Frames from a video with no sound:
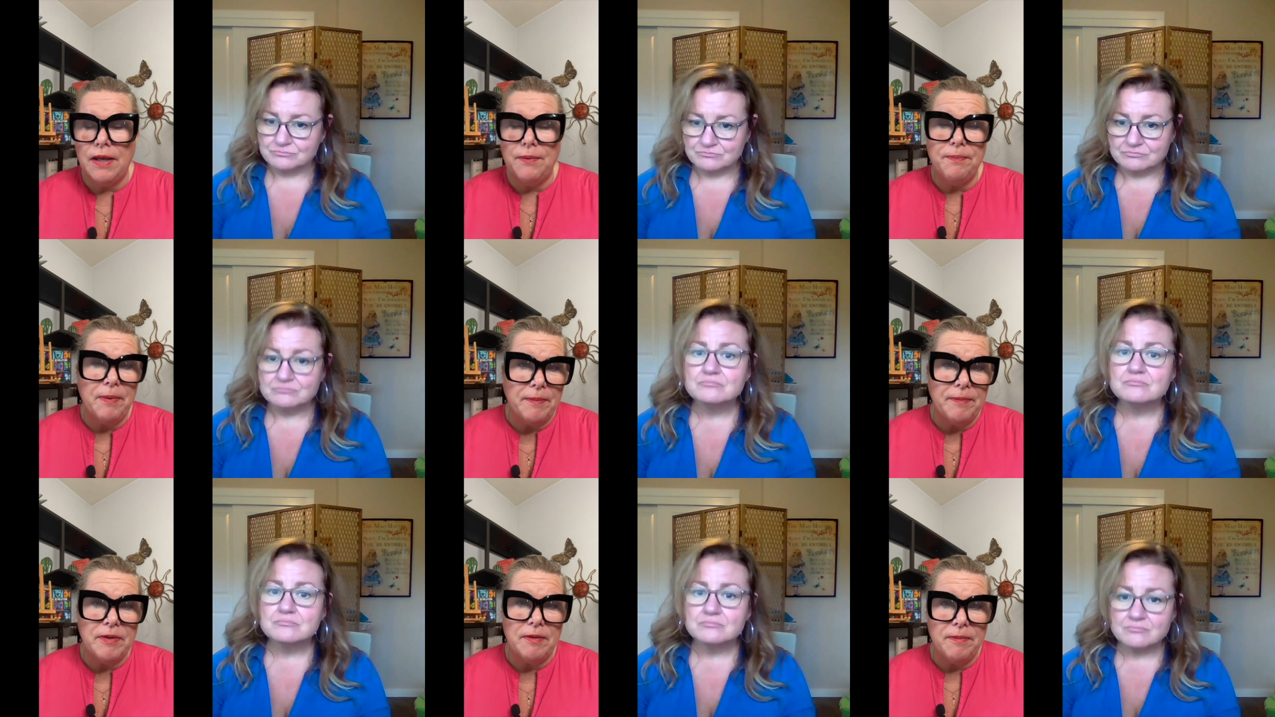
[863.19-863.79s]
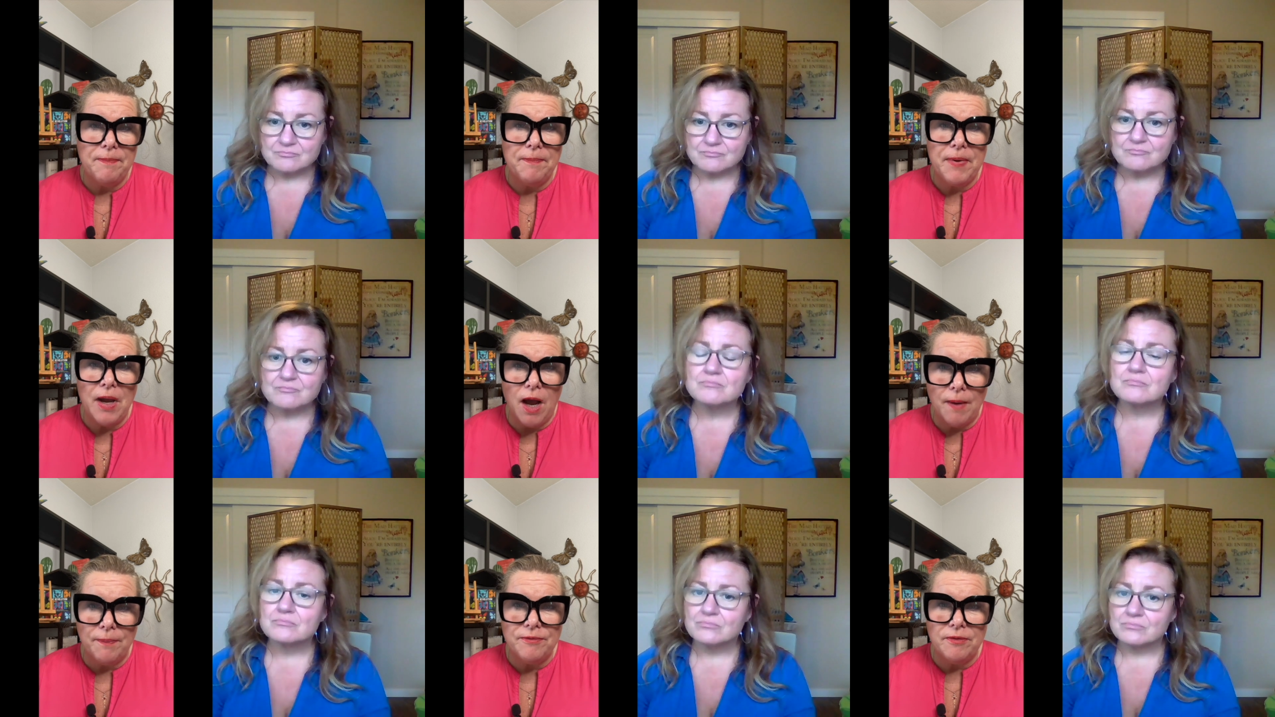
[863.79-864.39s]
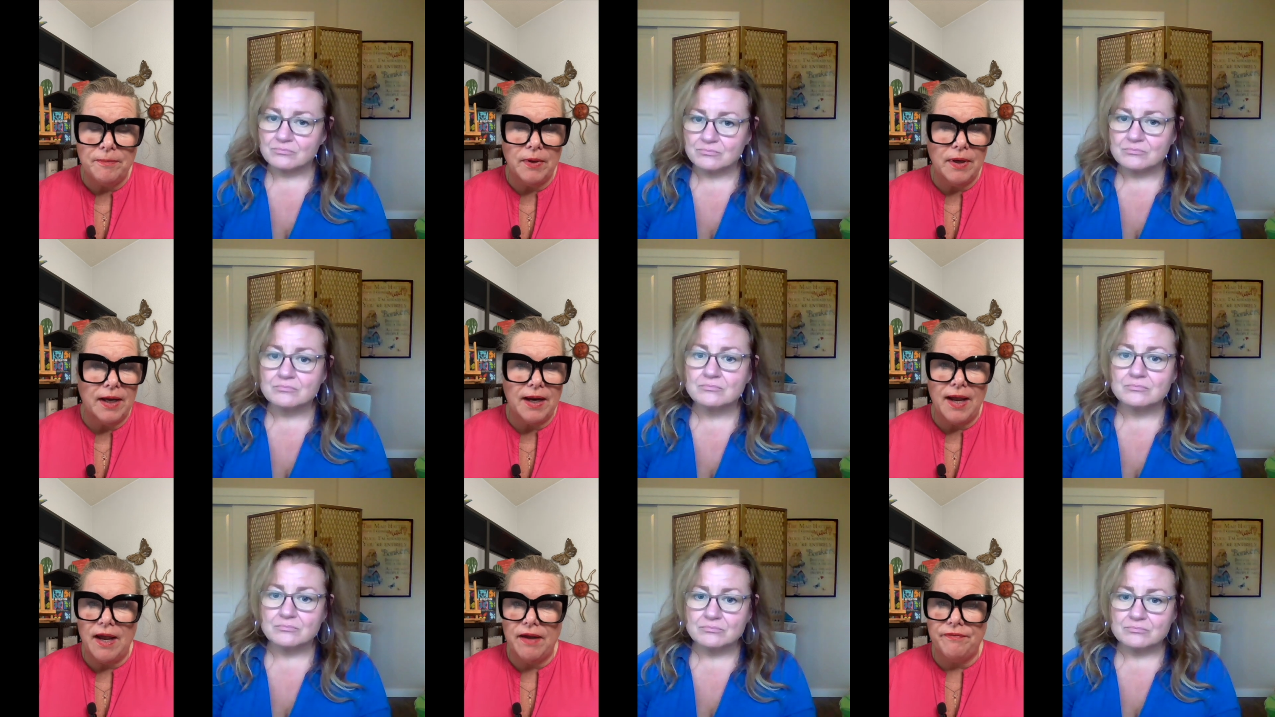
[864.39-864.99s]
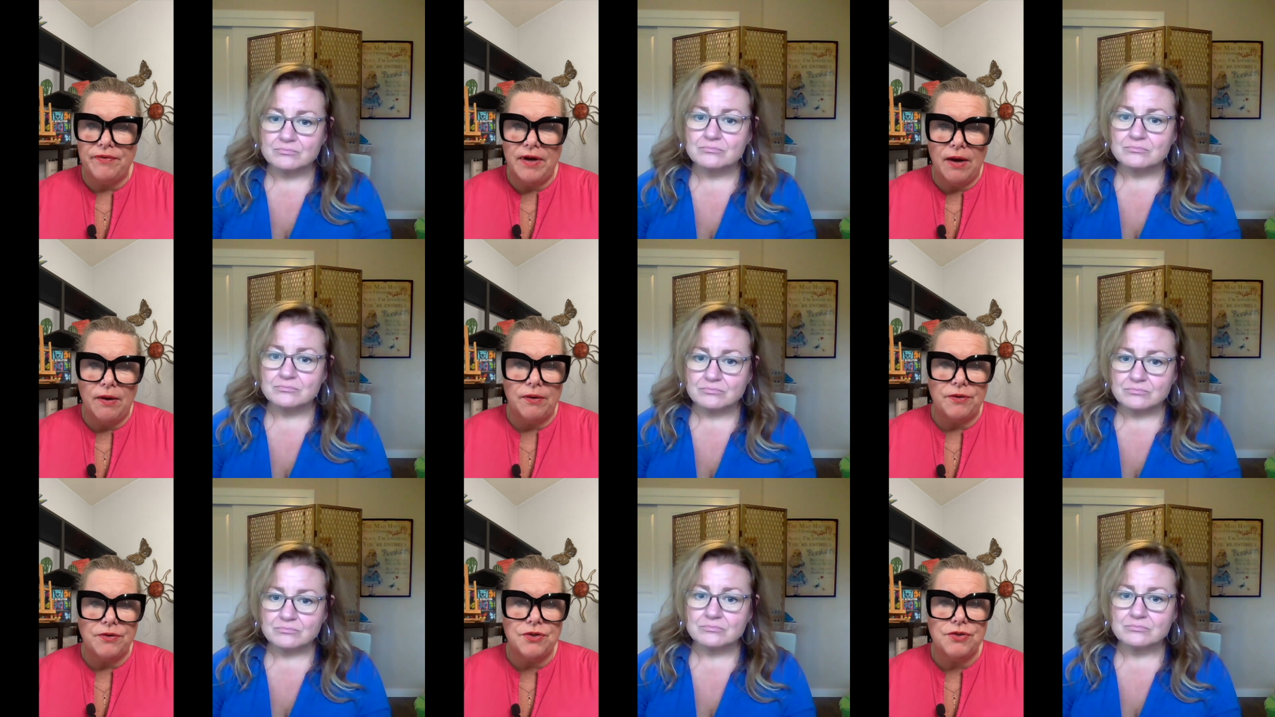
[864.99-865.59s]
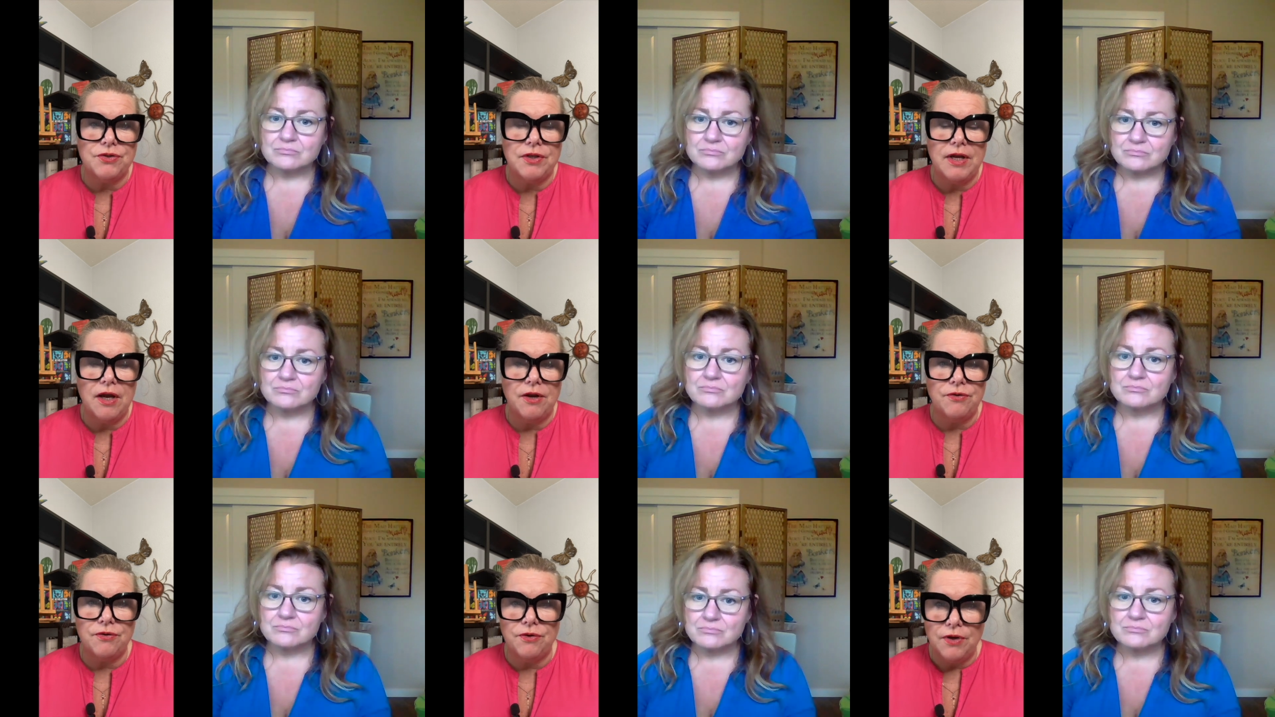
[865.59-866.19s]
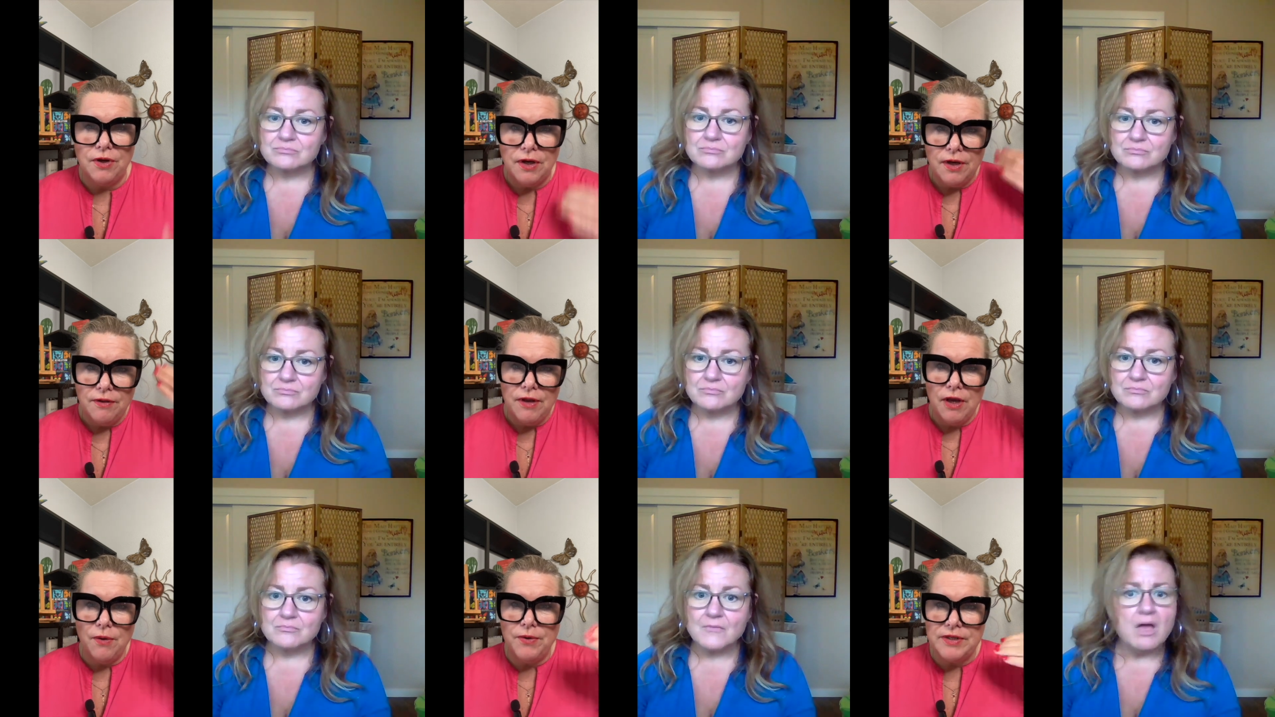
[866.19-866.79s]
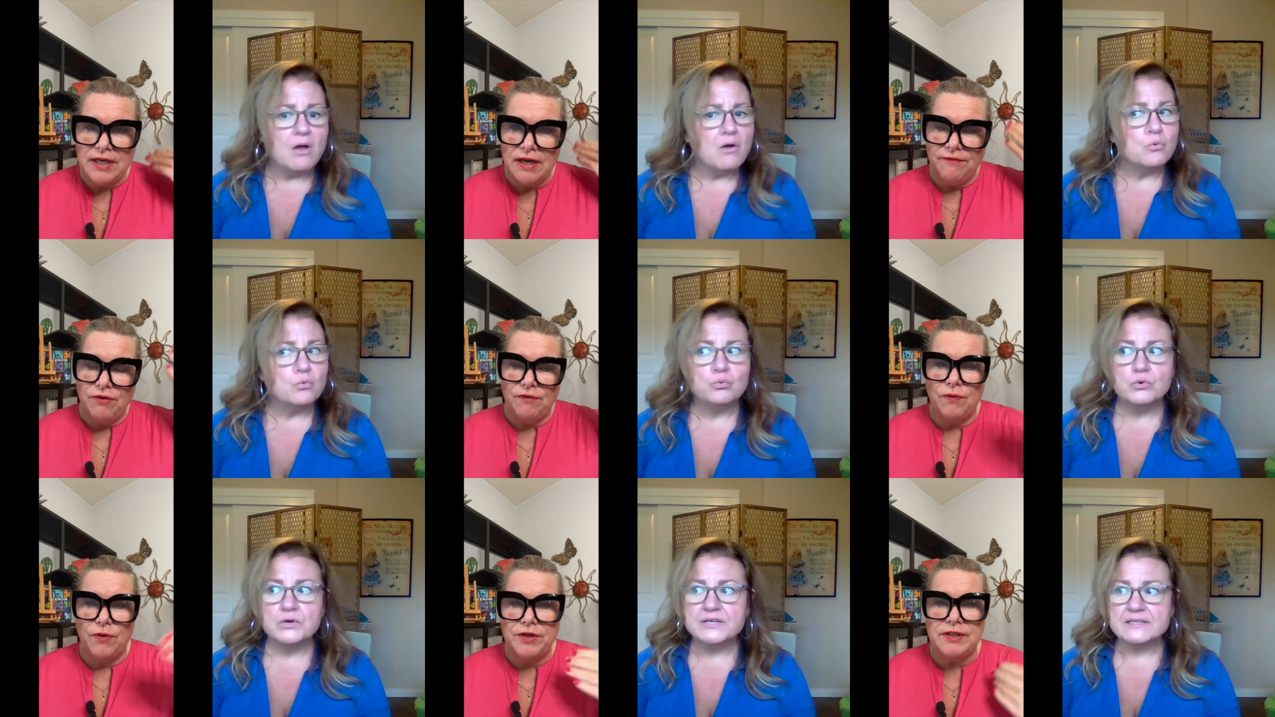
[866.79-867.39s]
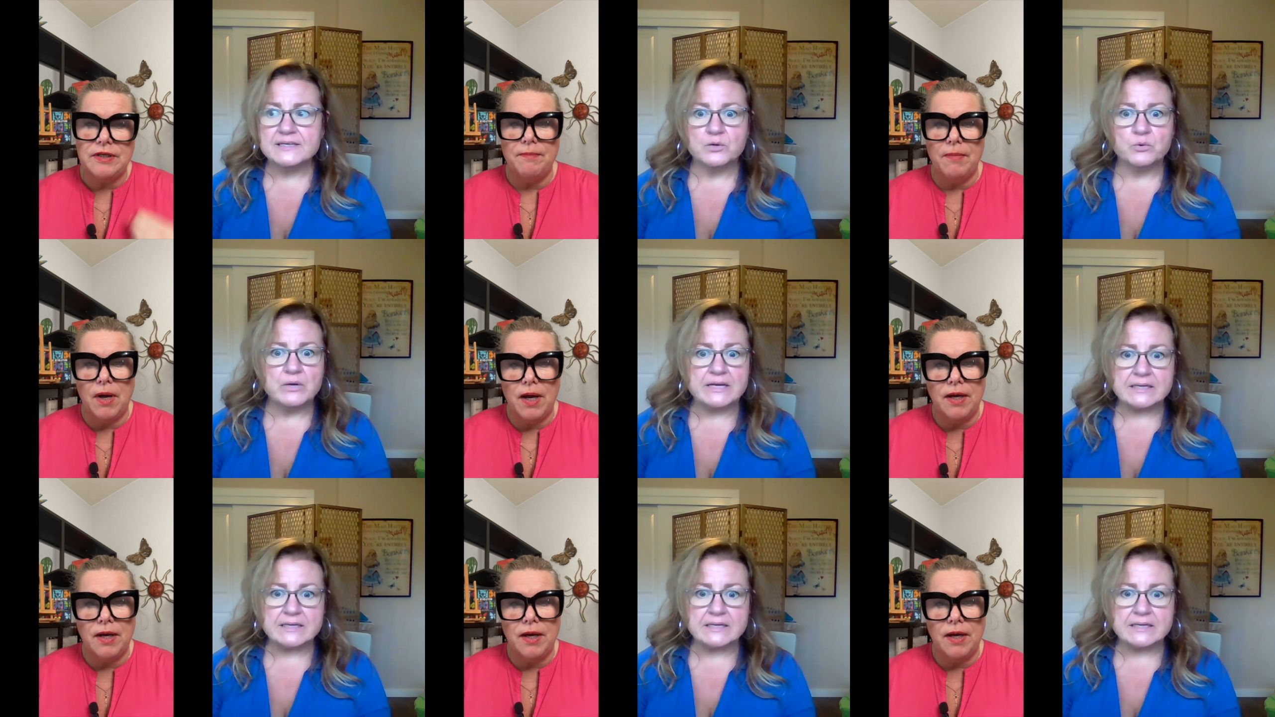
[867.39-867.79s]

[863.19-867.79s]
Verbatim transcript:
Speaker 1: that would probably be optimal, like a half an hour, just so they under they always have your really voice quick.